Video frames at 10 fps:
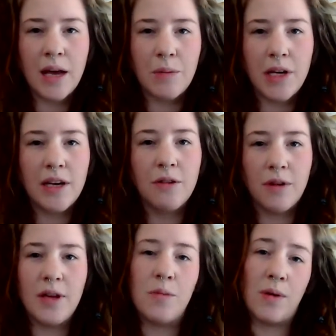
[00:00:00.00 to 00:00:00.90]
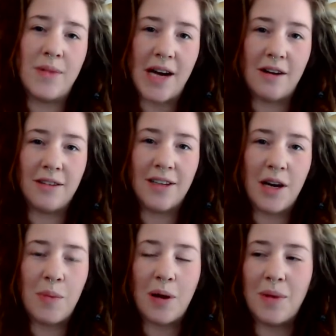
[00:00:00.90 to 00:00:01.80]
getting really bummed out
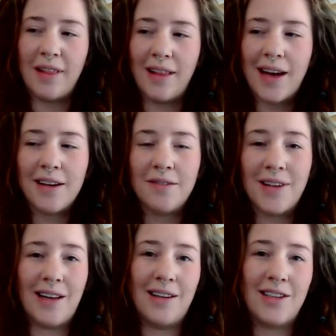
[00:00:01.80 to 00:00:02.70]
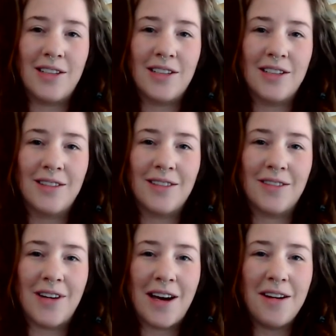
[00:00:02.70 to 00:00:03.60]
about my lack of knowledge of
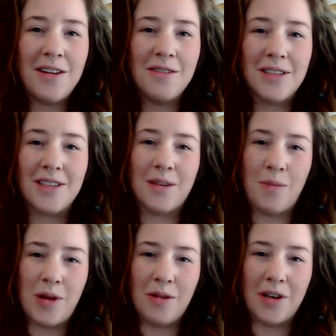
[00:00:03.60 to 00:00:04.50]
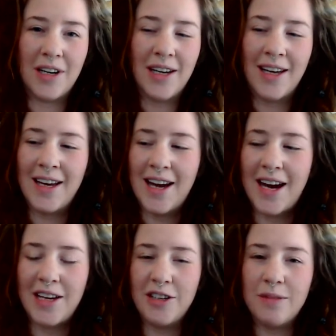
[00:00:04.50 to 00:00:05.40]
how to use this computer.
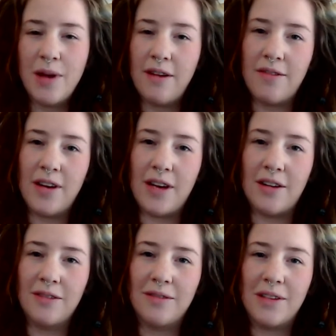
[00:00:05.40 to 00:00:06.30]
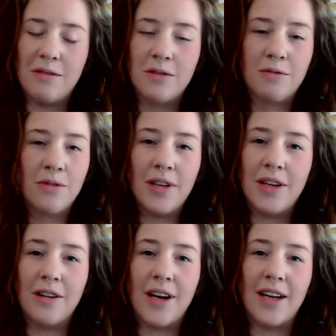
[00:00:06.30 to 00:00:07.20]
I just made a video. It was really
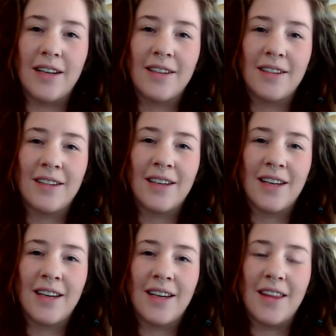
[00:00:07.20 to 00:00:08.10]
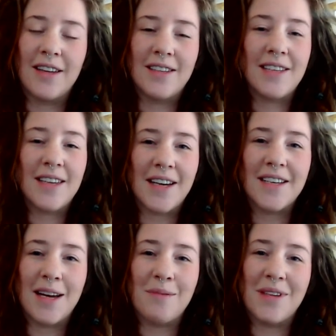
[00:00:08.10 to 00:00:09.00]
great. This is the second
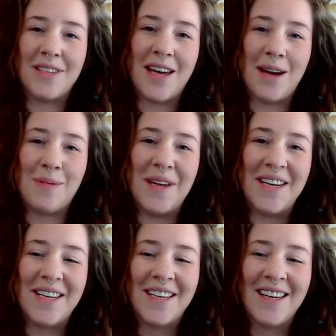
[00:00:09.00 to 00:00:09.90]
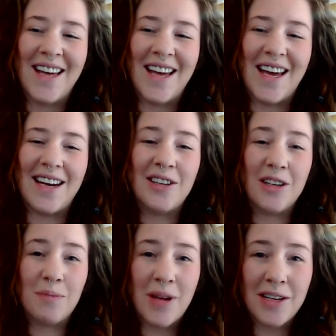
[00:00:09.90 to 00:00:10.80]
time this has happened. And I took a
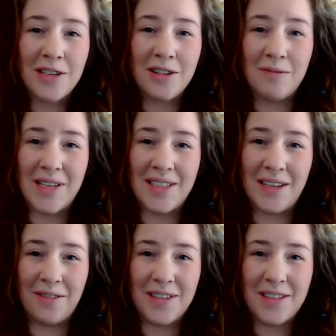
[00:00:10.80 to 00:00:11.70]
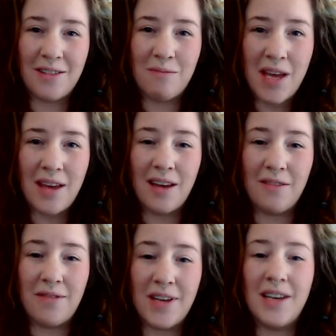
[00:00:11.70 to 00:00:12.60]
picture of myself instead of making a
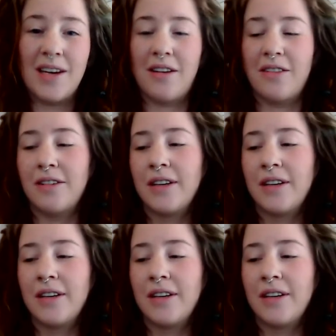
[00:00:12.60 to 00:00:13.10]
video.